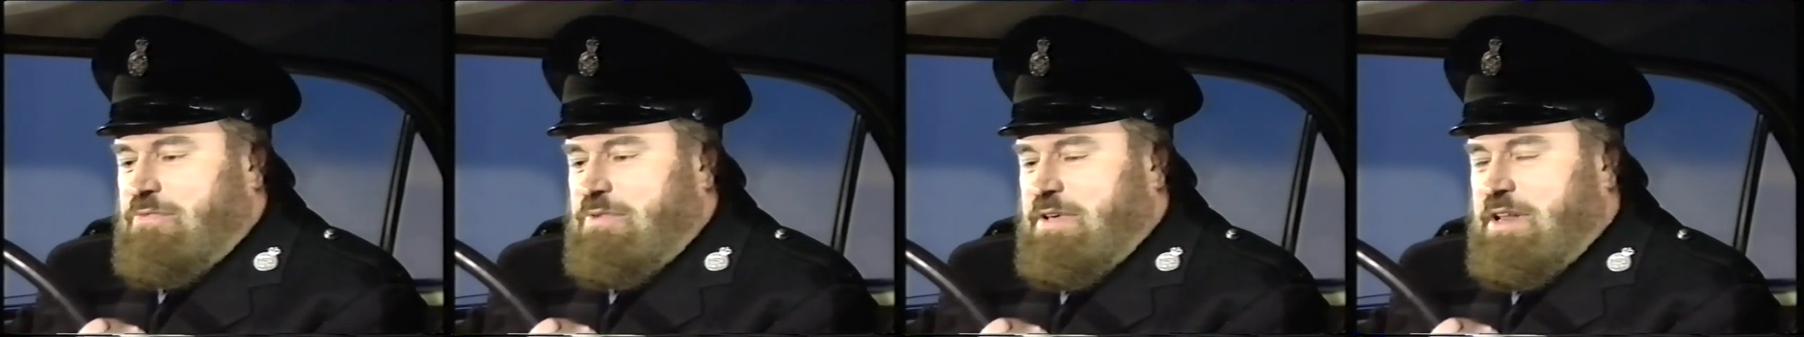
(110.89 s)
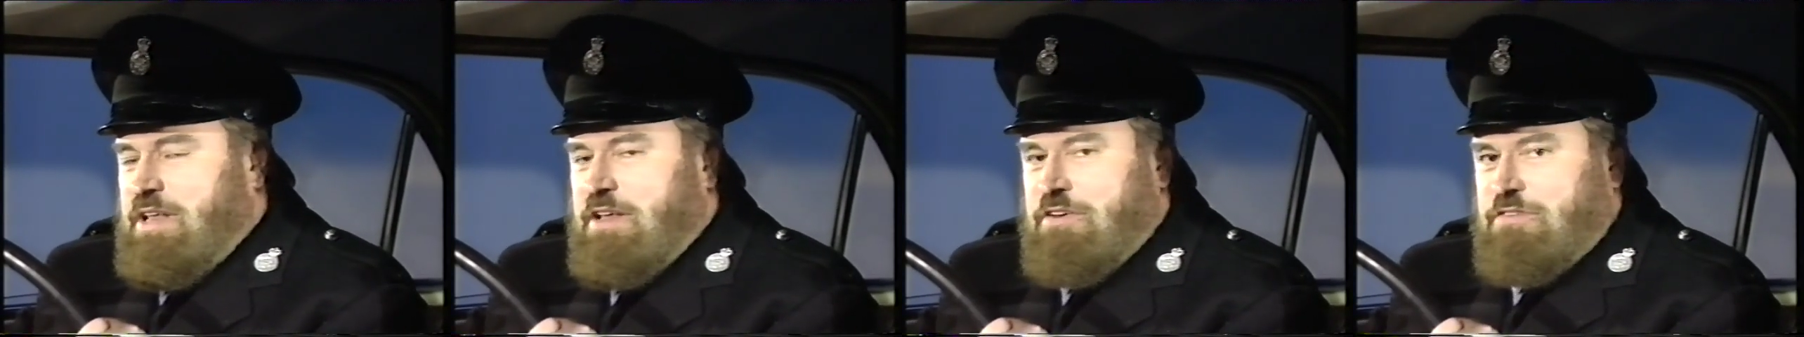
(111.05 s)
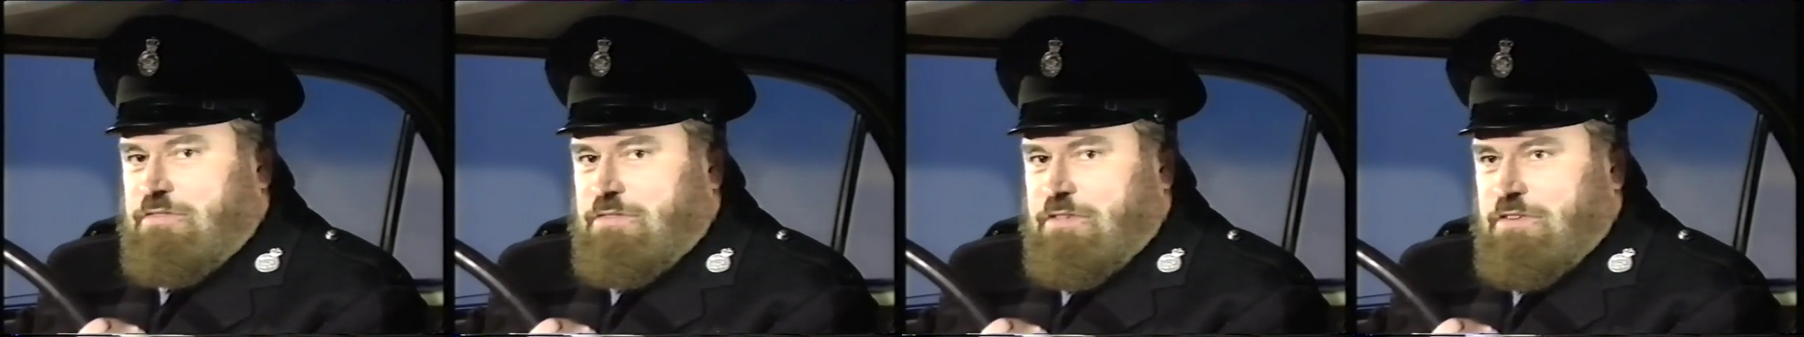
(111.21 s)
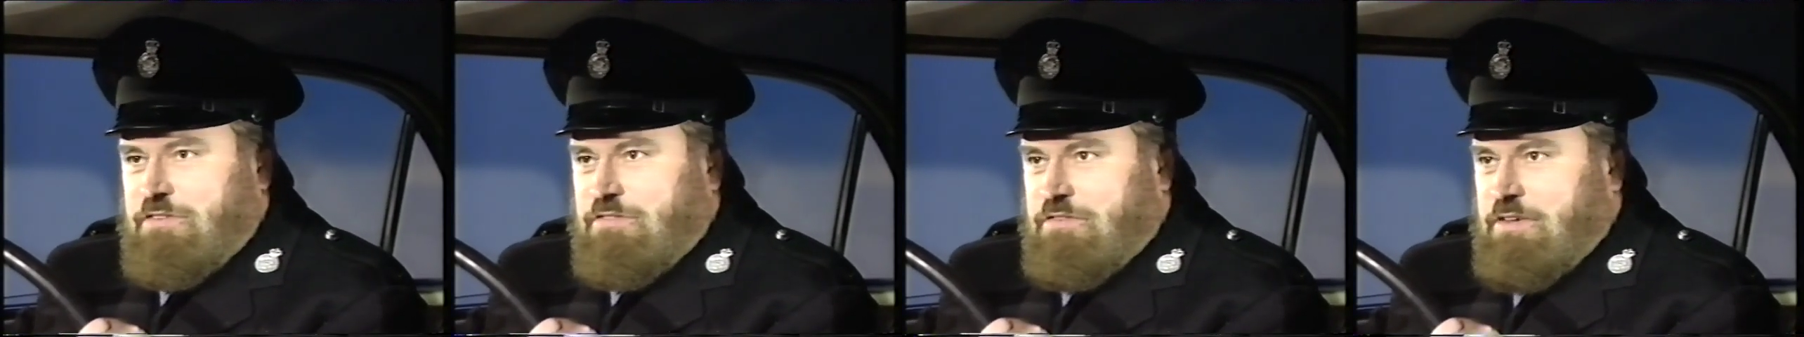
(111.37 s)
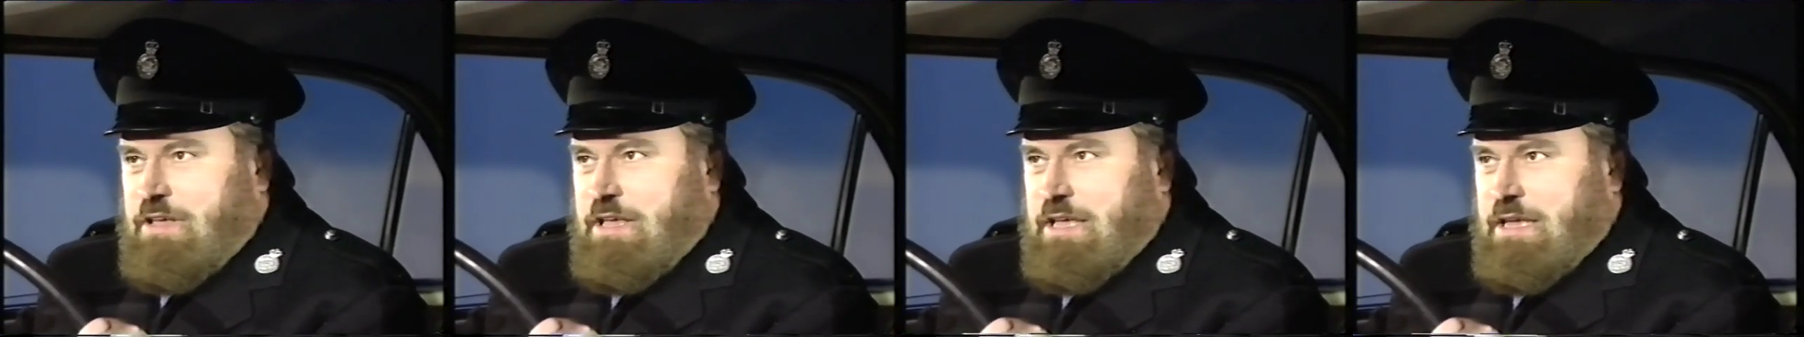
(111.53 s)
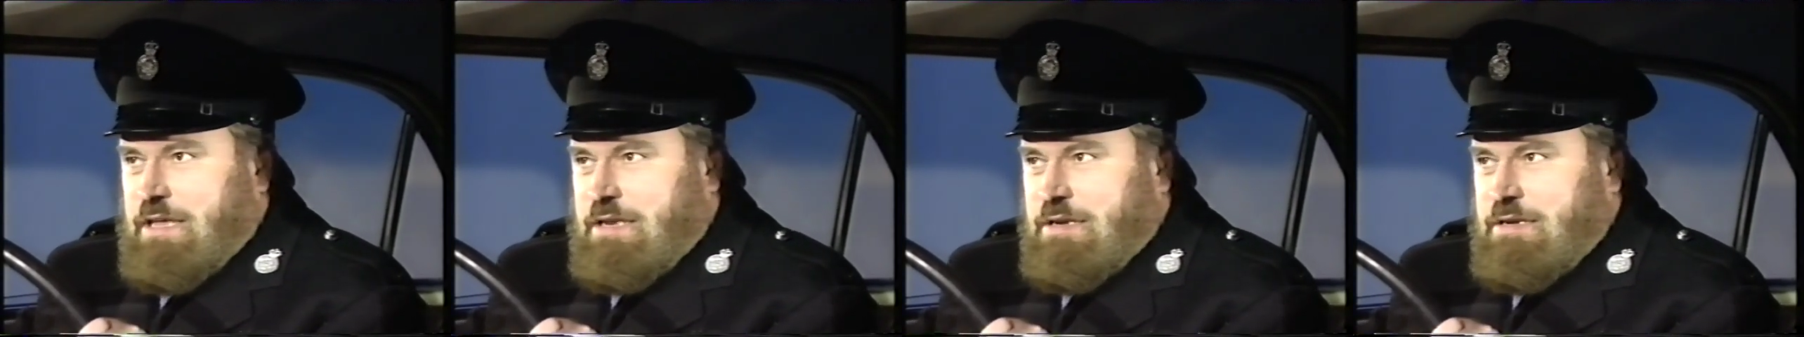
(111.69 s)
finished the
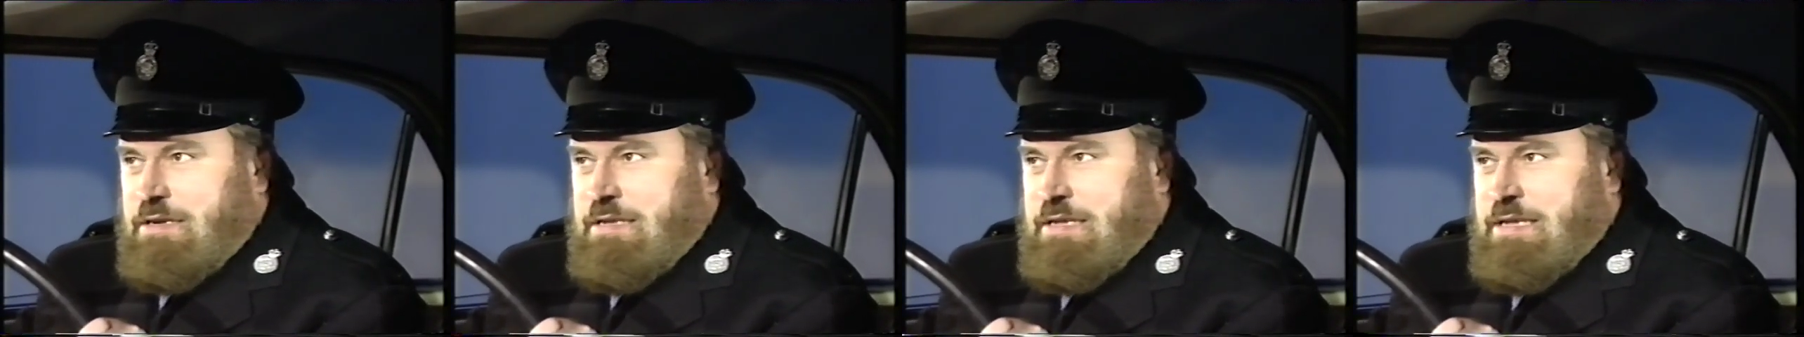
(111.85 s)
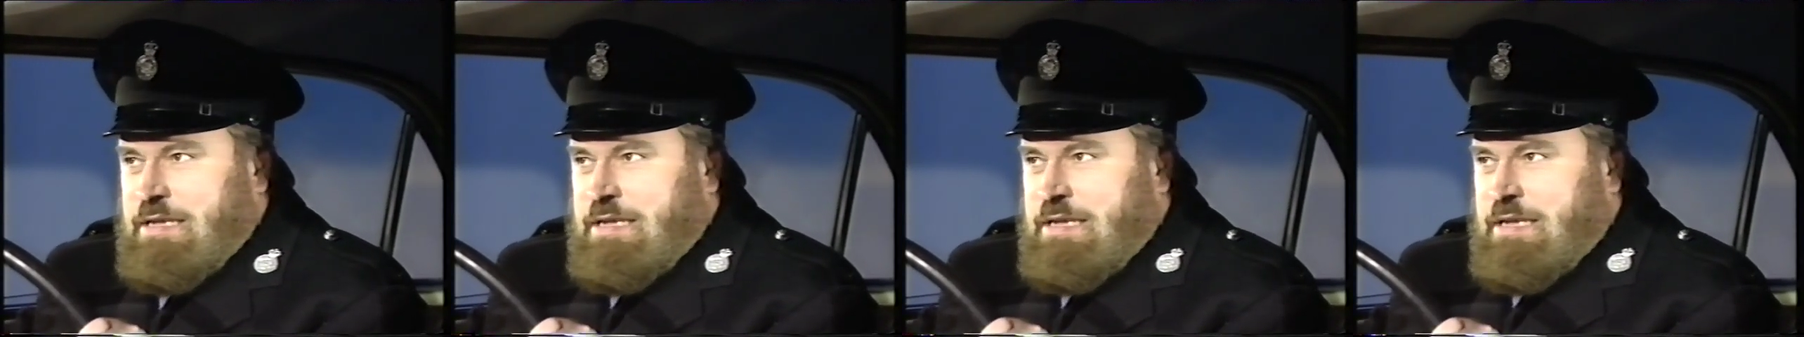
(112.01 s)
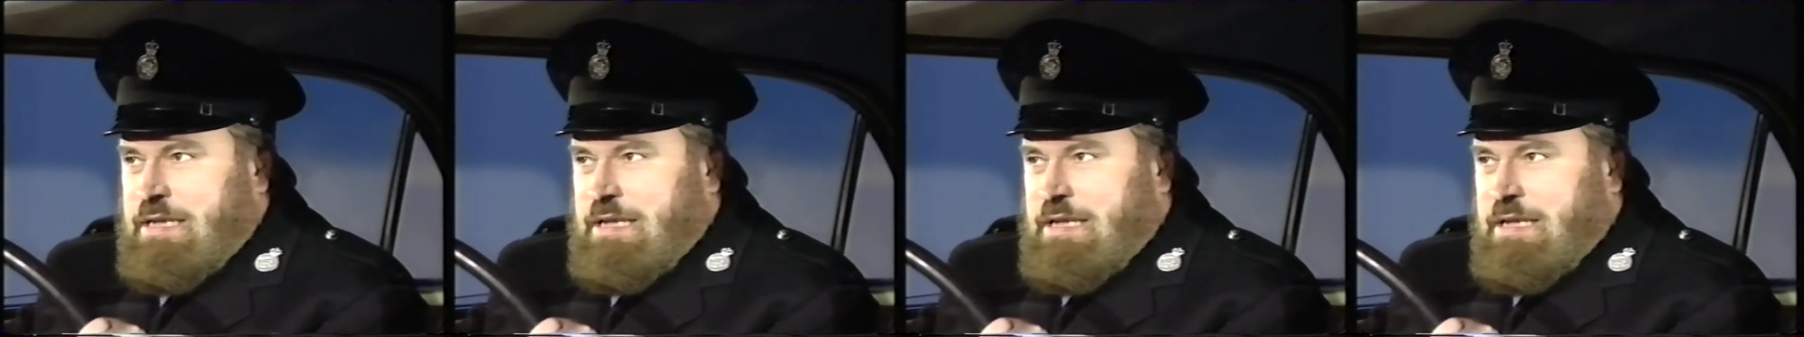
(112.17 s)
scene,